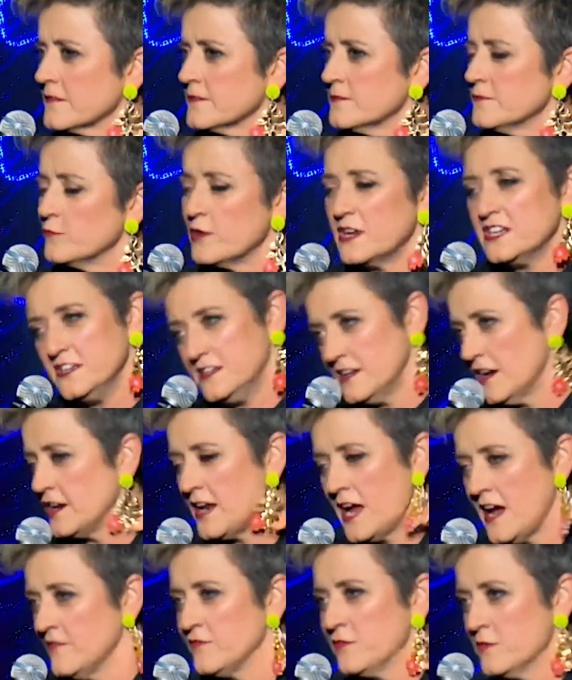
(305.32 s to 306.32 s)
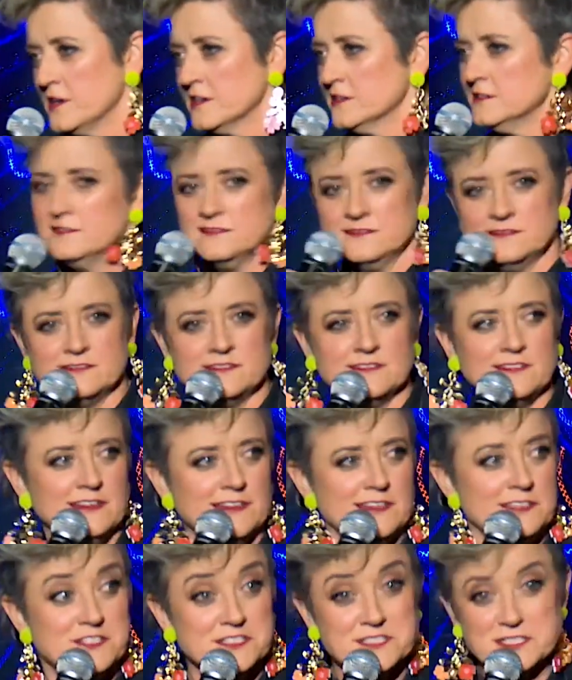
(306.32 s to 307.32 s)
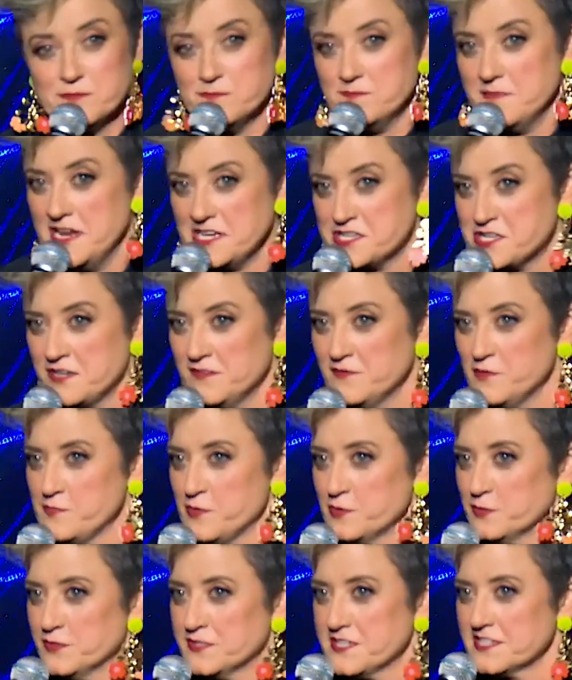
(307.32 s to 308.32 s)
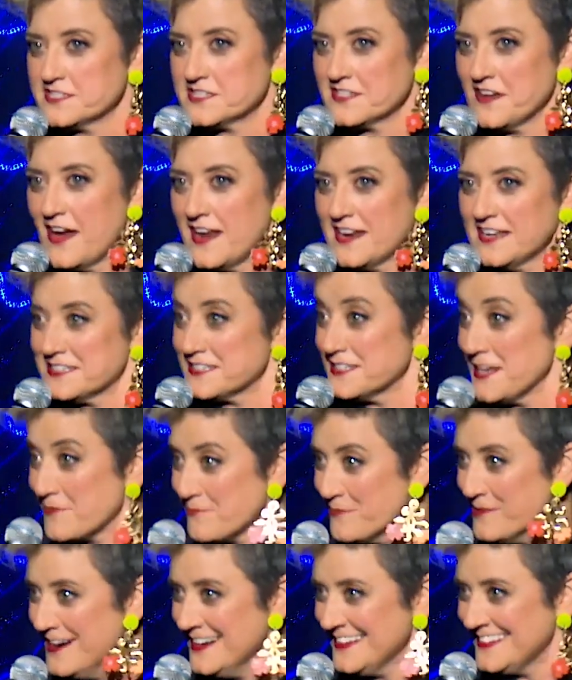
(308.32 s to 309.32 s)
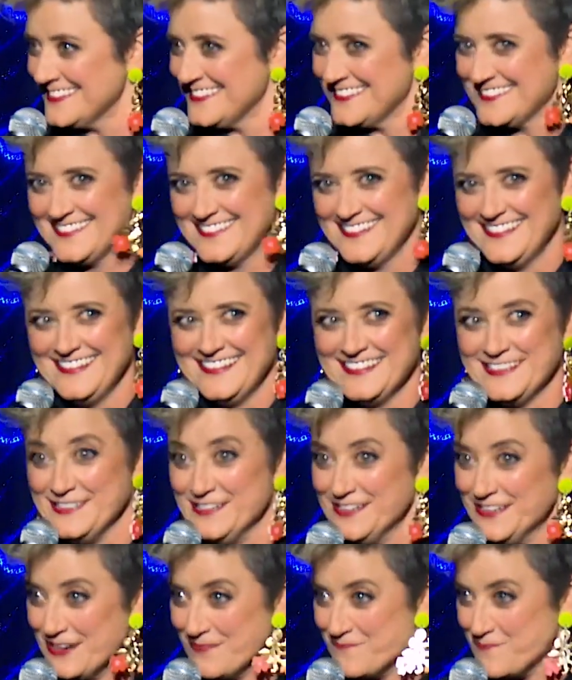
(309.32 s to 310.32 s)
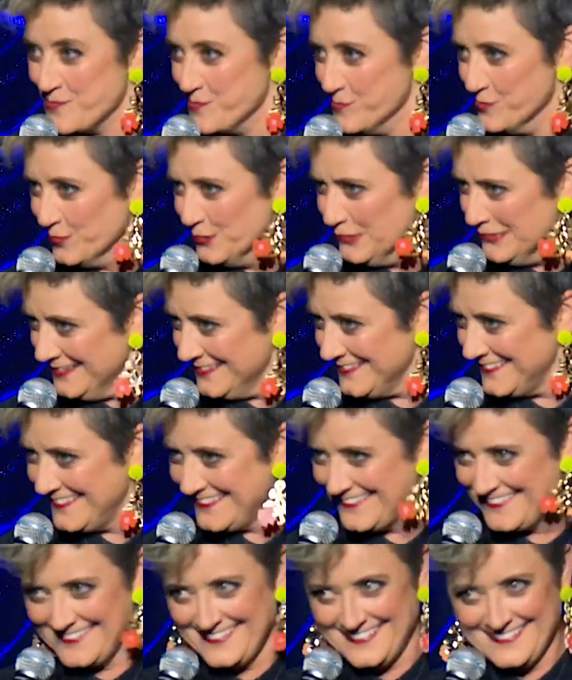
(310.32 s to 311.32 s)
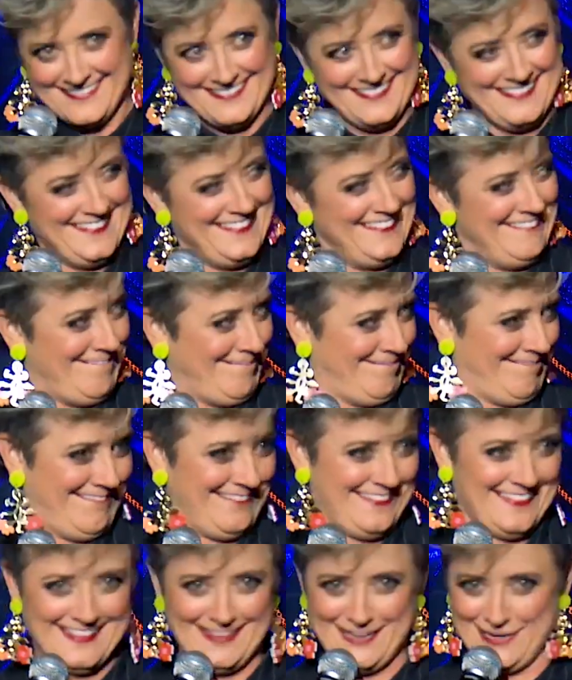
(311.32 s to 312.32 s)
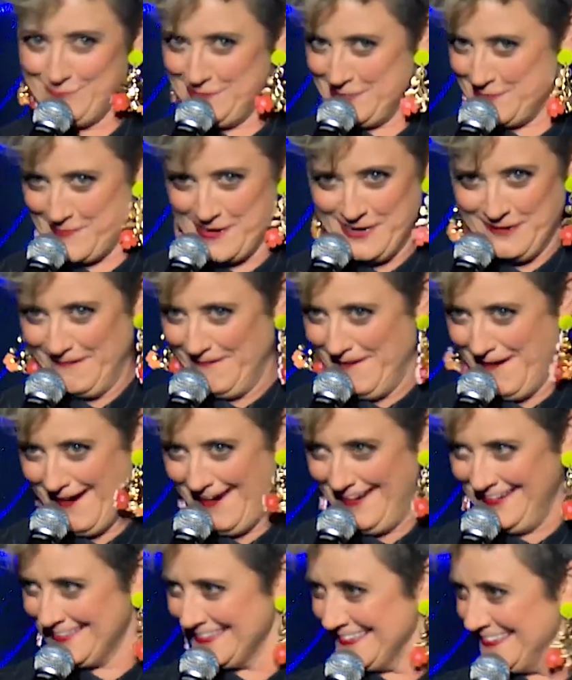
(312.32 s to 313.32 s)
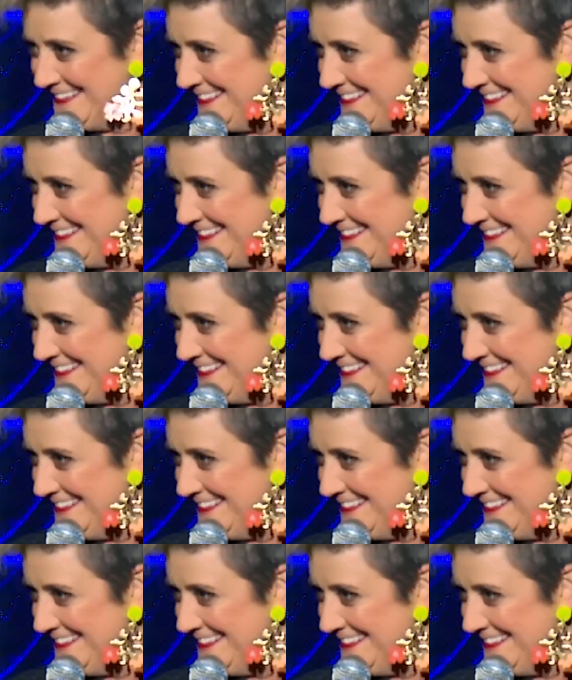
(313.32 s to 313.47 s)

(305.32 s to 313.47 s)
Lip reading: when you don't have one, just a mention of a pool's exciting. It's like, what? You got a pool? That must be great.